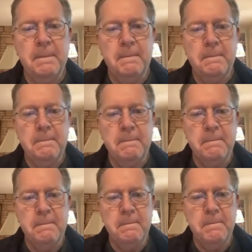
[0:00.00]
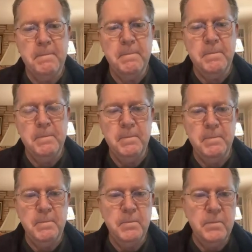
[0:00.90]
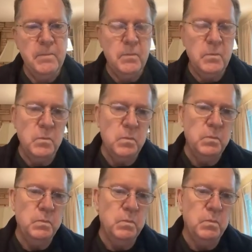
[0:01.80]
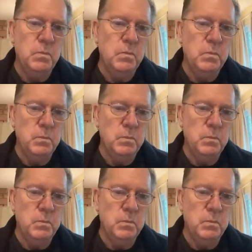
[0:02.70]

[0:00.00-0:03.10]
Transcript: This person isn't speaking.